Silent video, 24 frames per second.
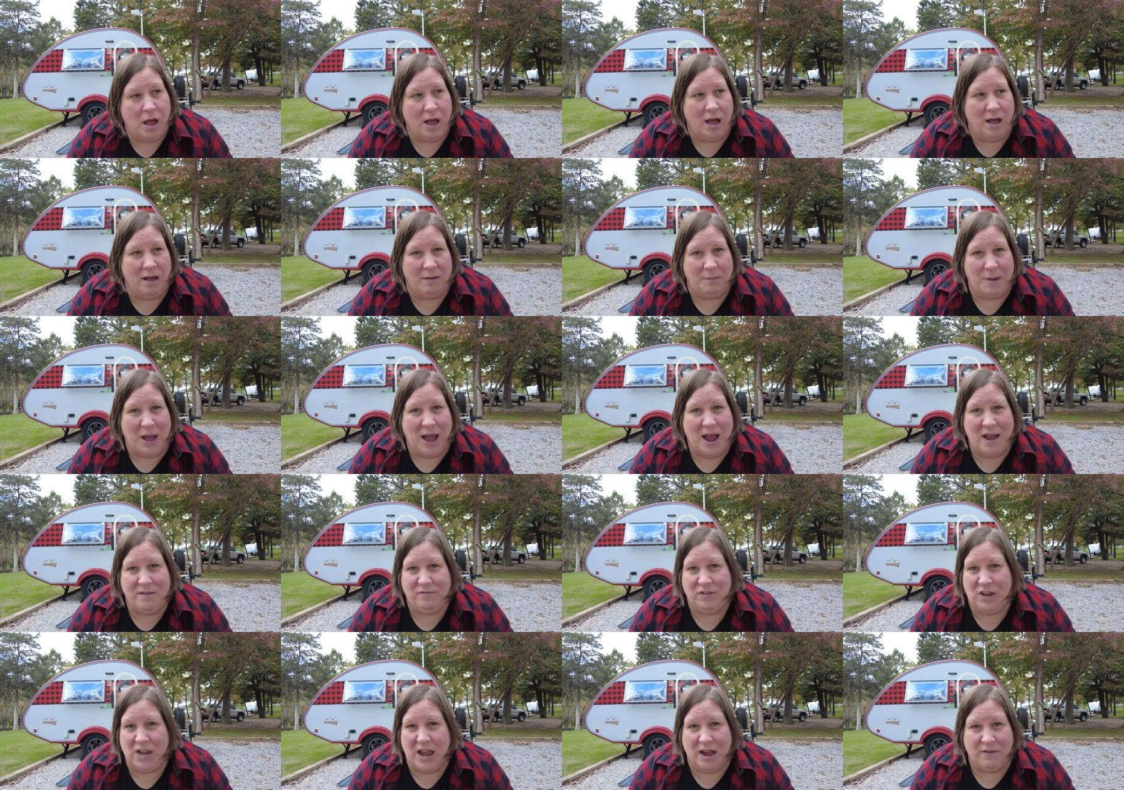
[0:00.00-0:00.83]
Um,
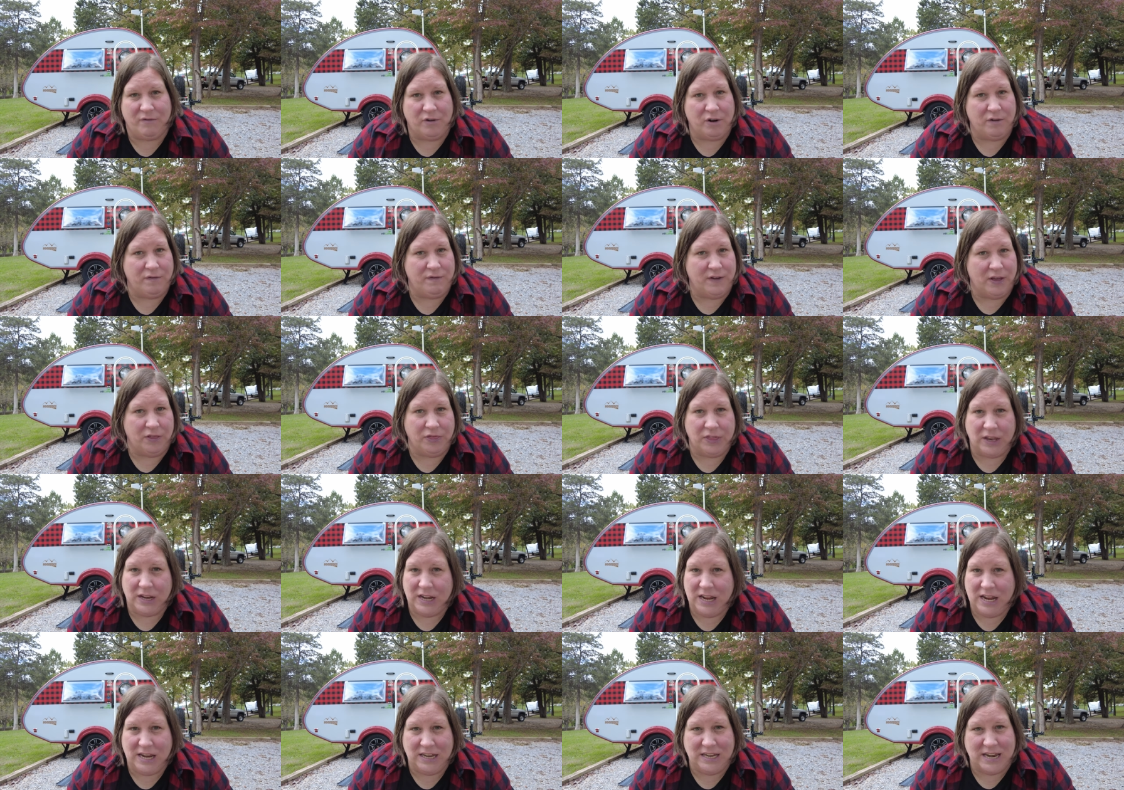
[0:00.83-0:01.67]
I've never felt
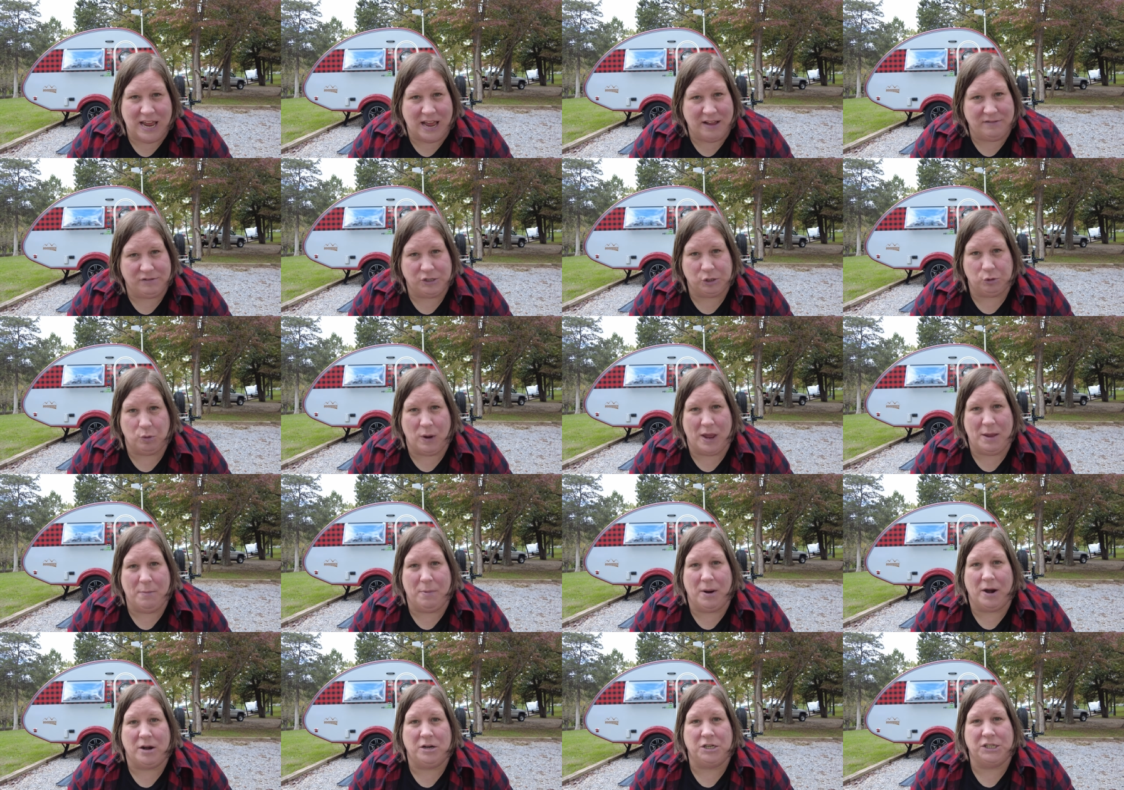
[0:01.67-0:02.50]
the need to have sway
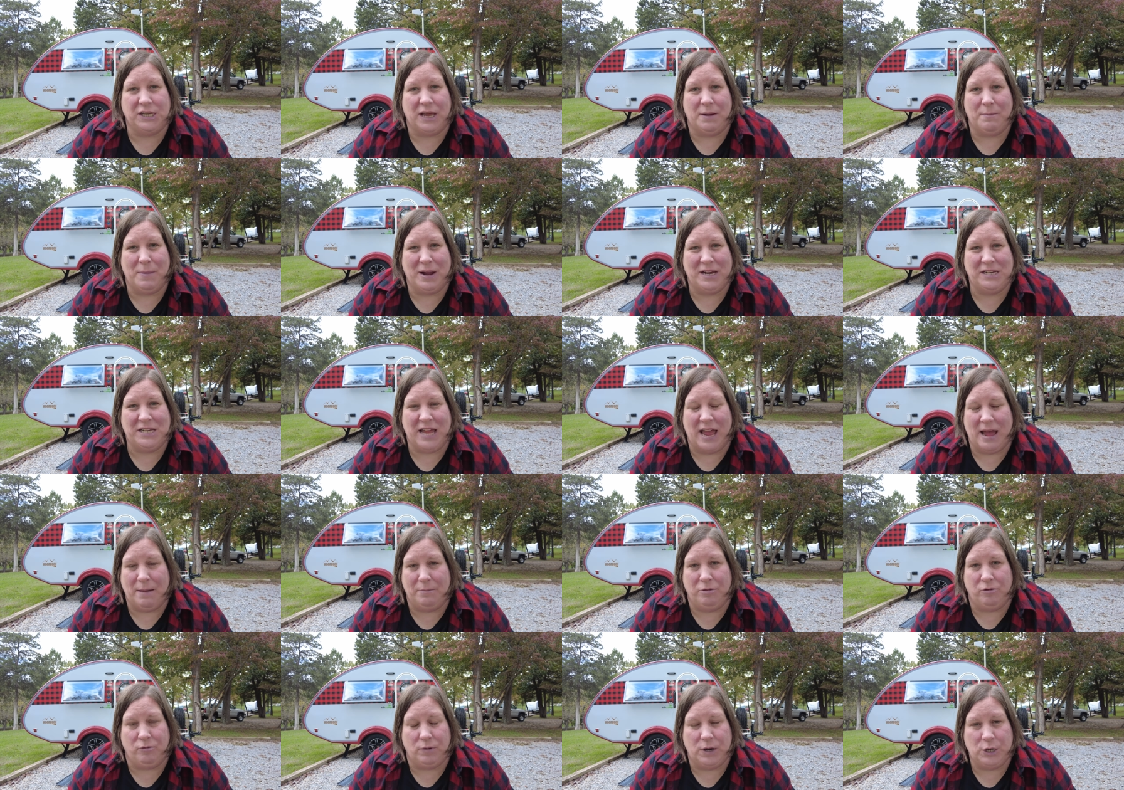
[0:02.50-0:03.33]
bars on my
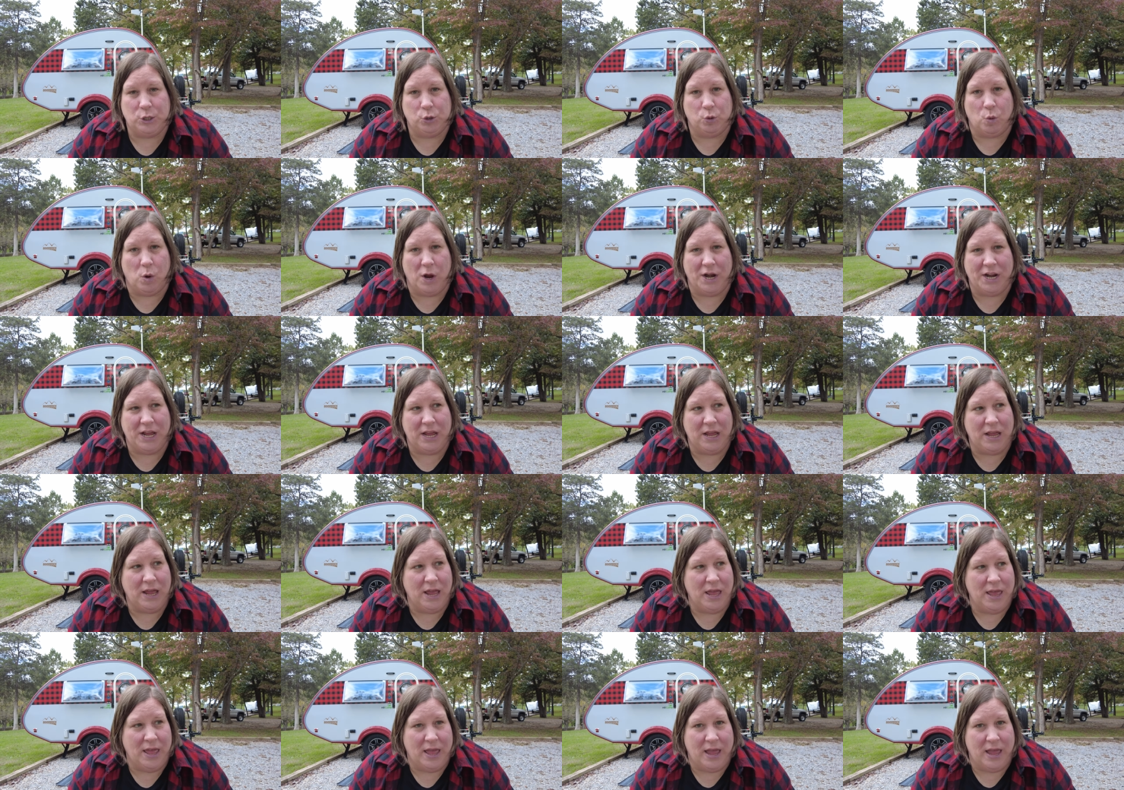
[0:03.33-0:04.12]
Tab 320,